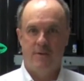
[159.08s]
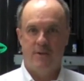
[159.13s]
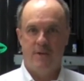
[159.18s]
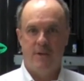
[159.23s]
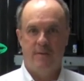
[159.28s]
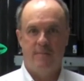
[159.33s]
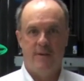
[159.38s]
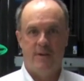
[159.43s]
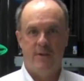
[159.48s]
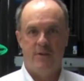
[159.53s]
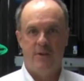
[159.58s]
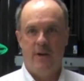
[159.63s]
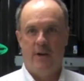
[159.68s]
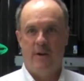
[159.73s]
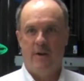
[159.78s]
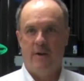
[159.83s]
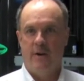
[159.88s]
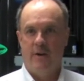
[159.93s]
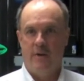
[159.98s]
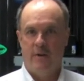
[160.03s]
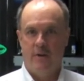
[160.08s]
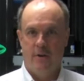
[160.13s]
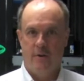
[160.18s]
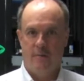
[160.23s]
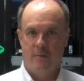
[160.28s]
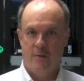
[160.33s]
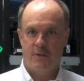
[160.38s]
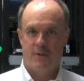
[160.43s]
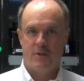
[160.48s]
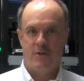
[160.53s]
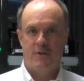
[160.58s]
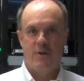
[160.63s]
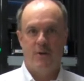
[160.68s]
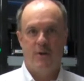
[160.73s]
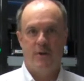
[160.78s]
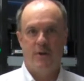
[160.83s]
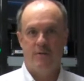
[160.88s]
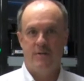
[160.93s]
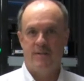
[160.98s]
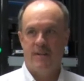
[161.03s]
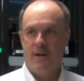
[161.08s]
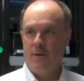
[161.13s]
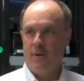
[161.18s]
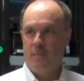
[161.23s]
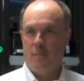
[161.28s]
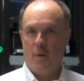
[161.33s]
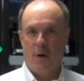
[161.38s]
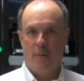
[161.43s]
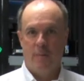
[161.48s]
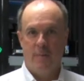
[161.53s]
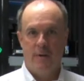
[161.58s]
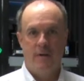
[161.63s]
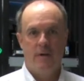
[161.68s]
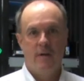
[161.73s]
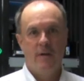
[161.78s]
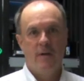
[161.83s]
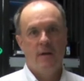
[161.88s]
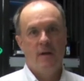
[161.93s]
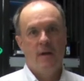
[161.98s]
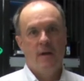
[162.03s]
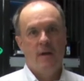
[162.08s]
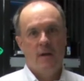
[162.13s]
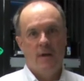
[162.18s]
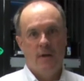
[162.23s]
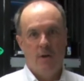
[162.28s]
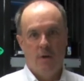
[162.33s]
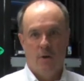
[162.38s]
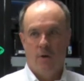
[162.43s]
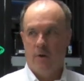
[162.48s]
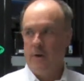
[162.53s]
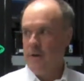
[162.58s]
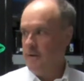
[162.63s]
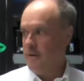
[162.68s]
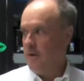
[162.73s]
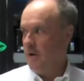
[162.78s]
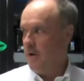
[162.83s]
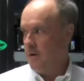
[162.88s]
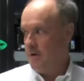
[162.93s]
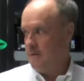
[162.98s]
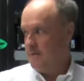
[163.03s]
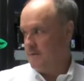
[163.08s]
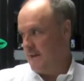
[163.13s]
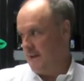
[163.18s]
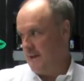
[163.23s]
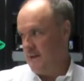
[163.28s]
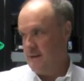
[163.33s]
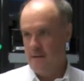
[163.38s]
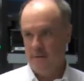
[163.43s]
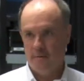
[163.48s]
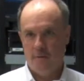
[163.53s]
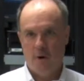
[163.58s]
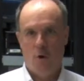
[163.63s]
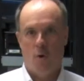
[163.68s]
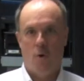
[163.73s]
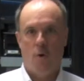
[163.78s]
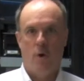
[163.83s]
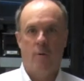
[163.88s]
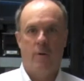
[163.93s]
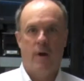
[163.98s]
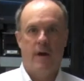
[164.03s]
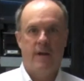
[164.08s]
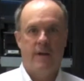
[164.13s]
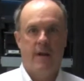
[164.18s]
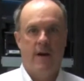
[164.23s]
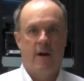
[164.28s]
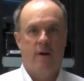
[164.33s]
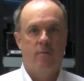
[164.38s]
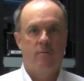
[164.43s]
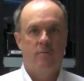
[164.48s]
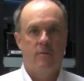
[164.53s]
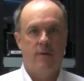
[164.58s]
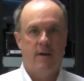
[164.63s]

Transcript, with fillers: Chief Engineer here at Universal Studios Sound Department. You're in our data core right now.